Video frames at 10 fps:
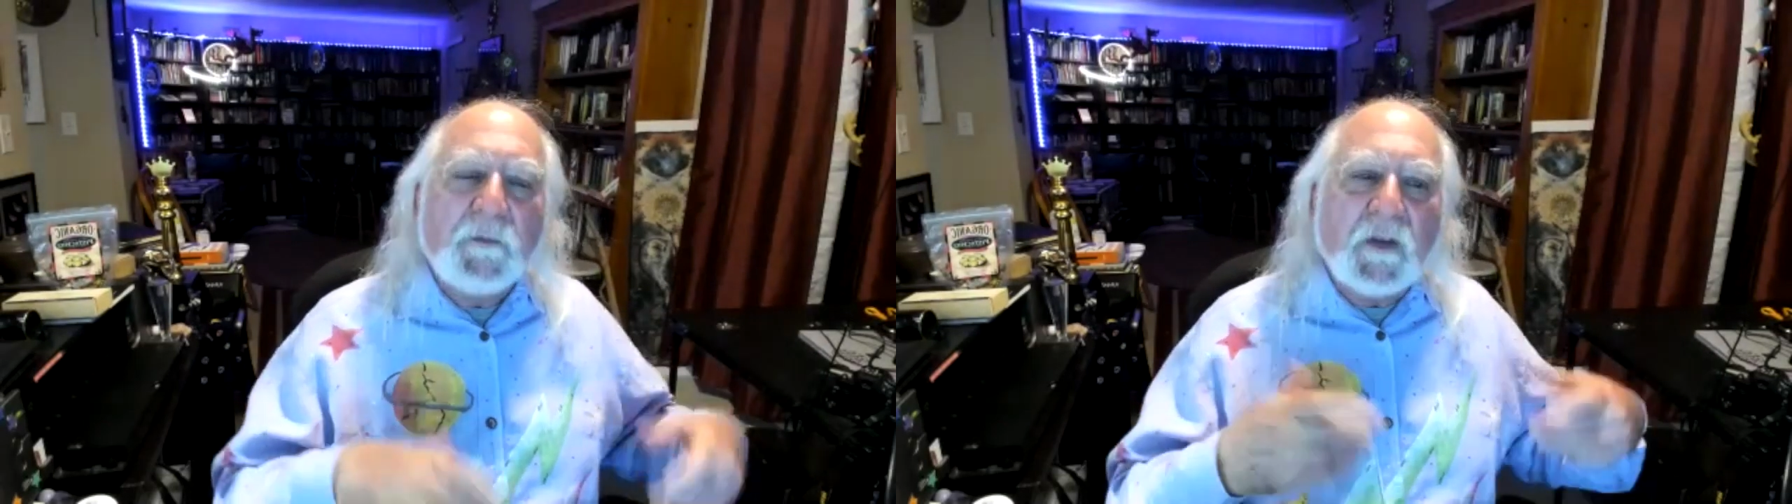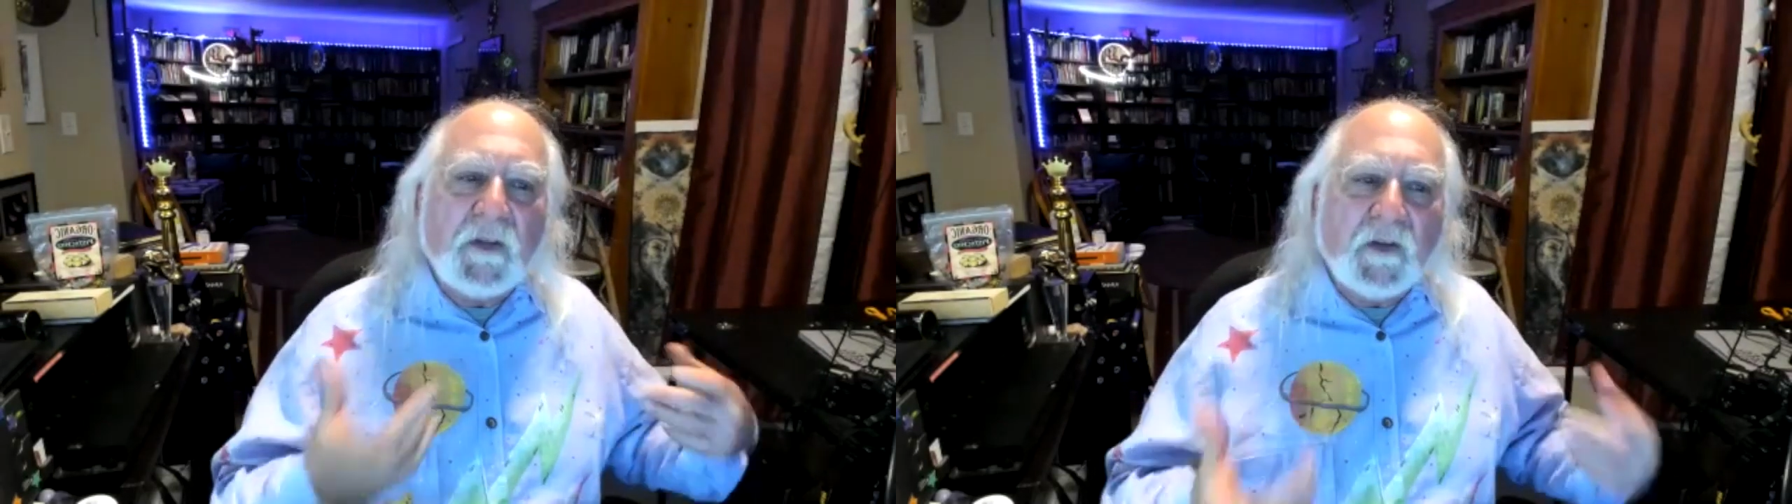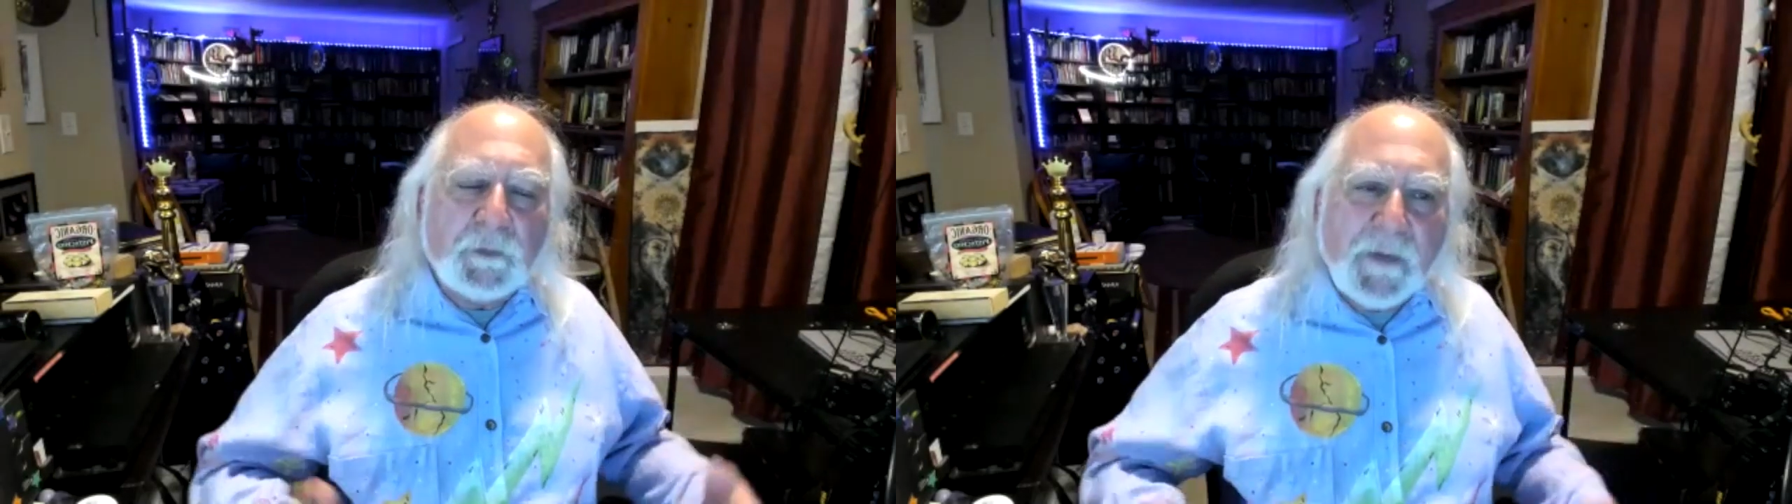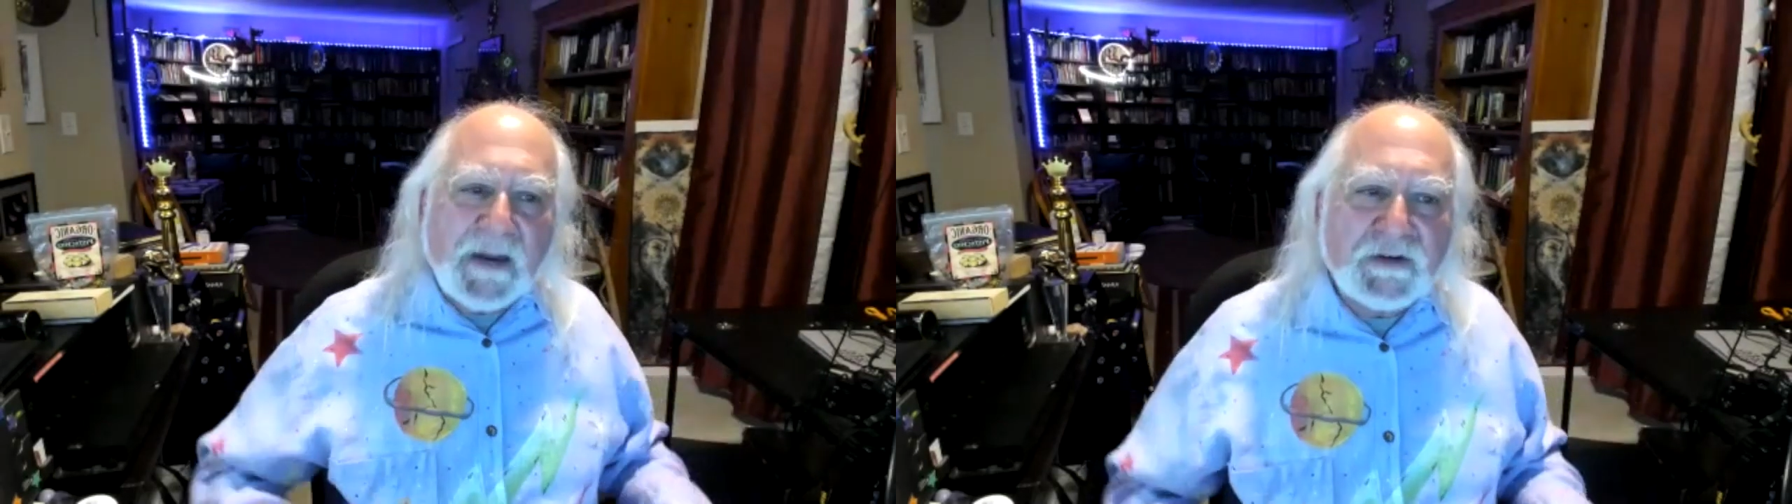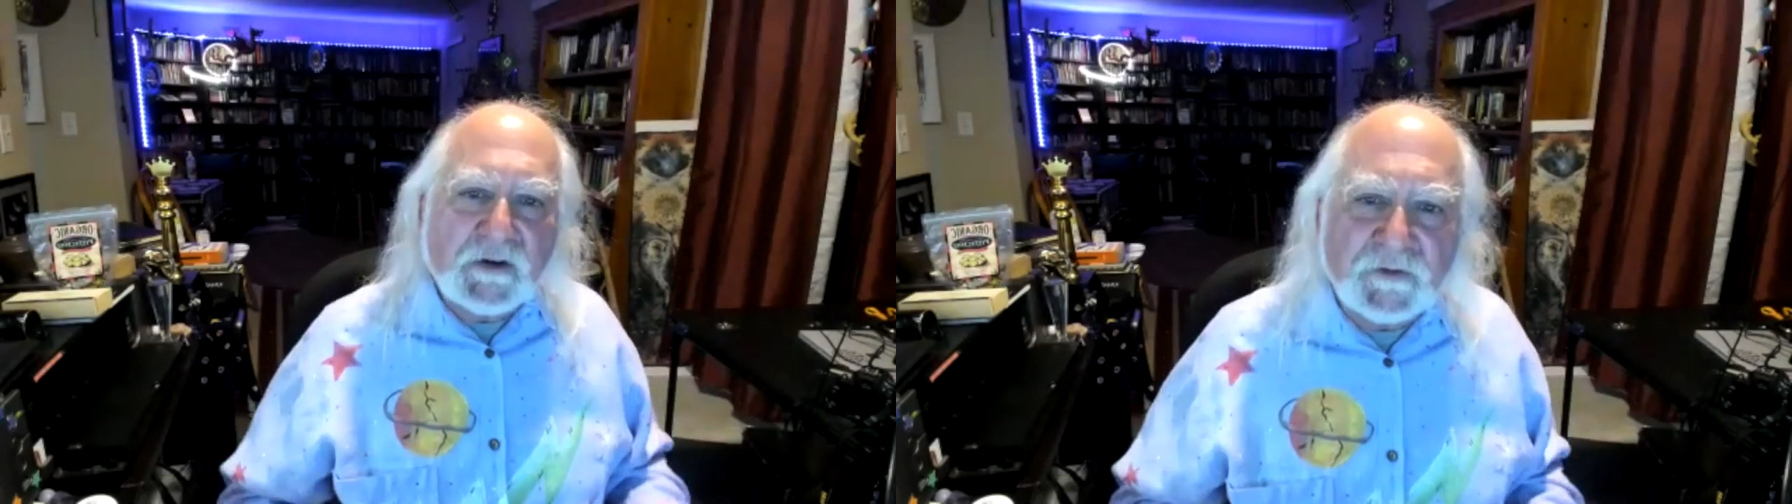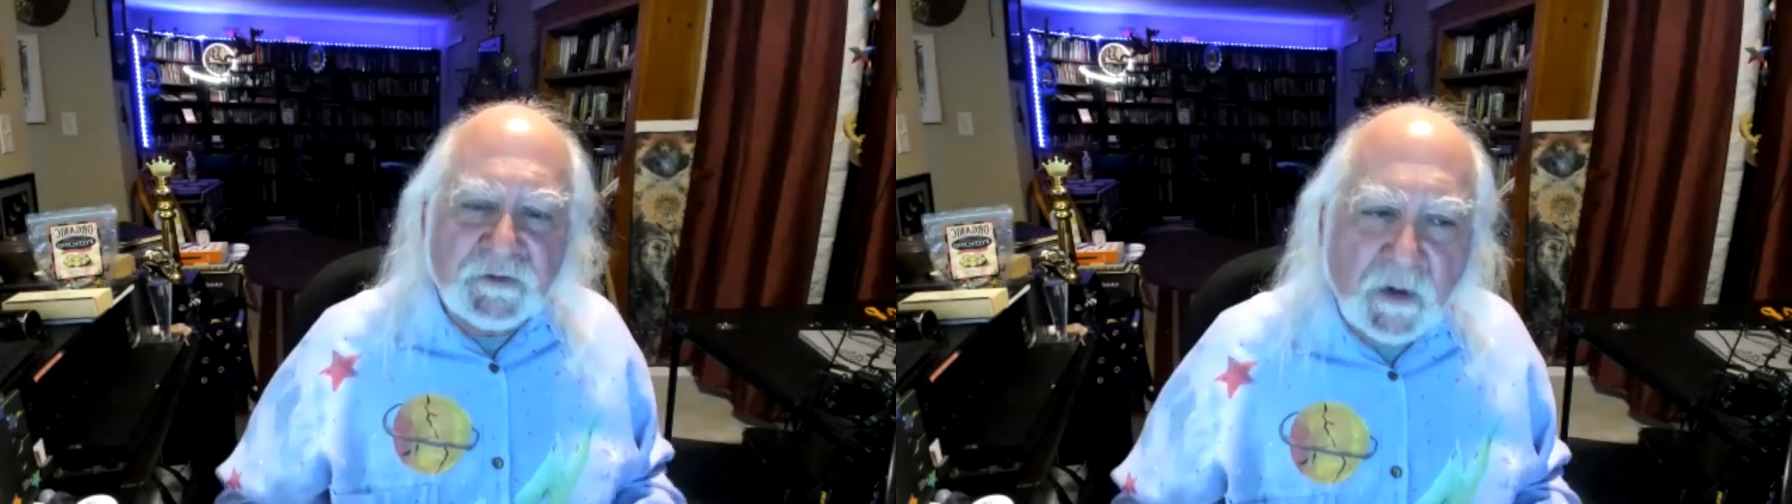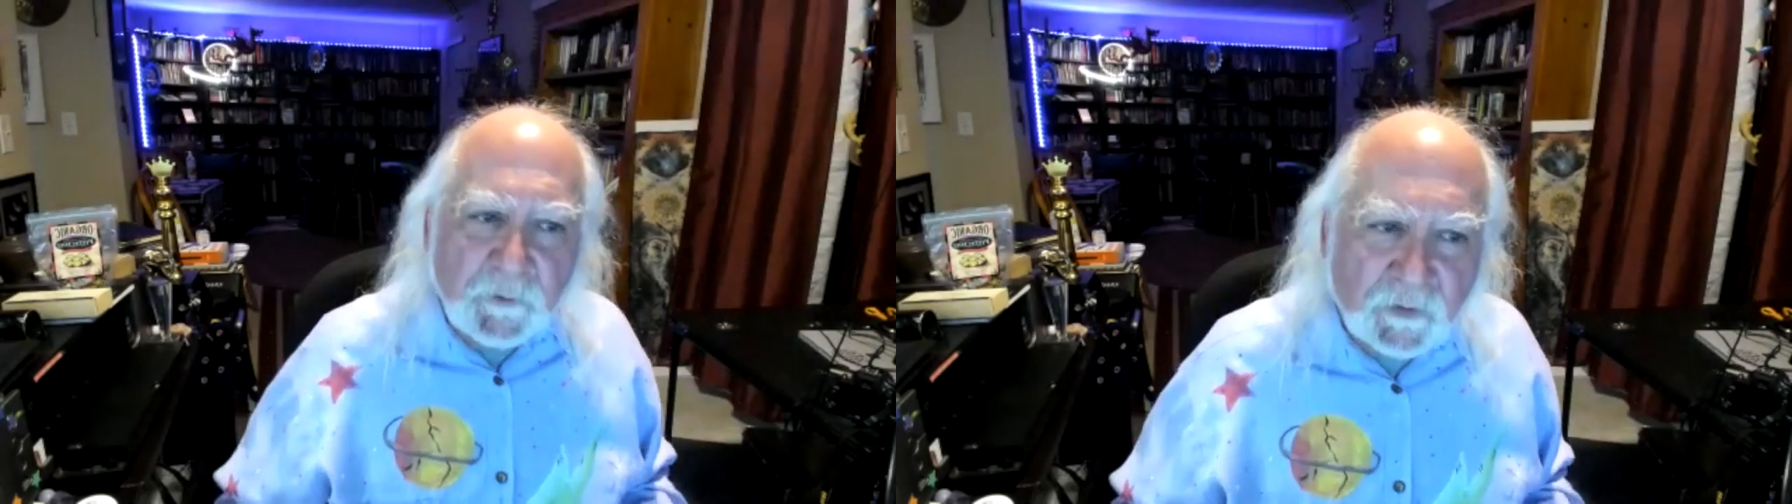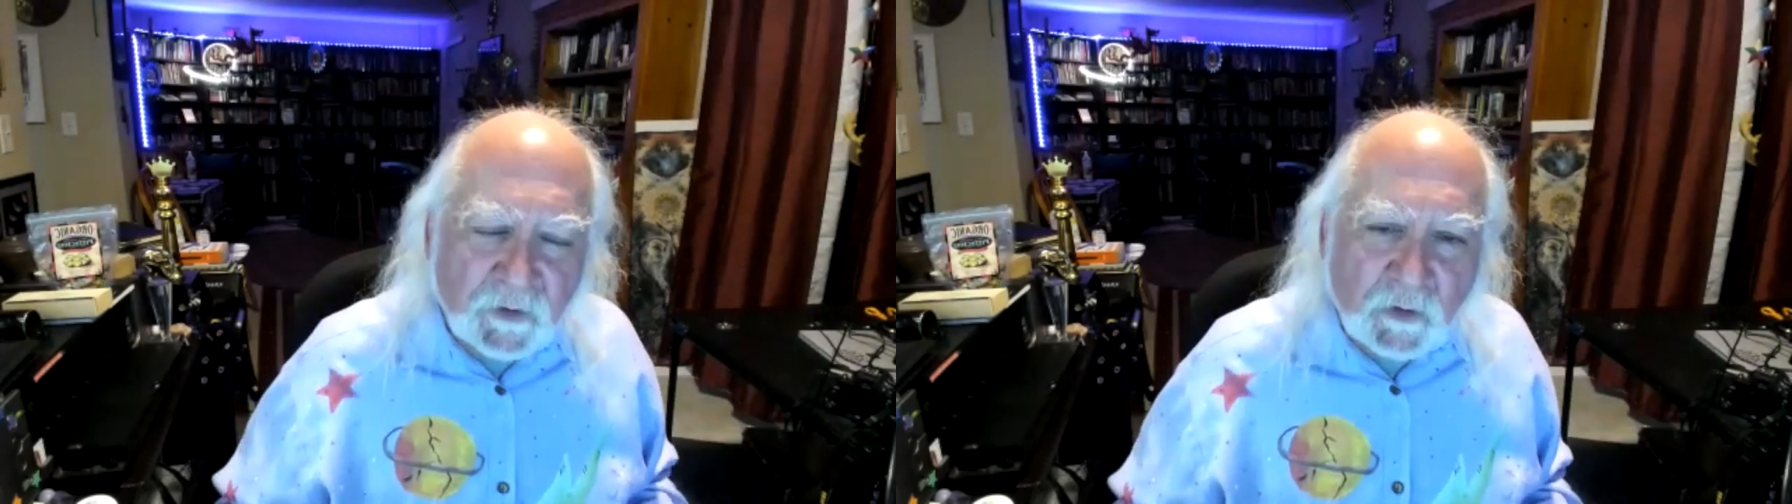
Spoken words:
to this magical number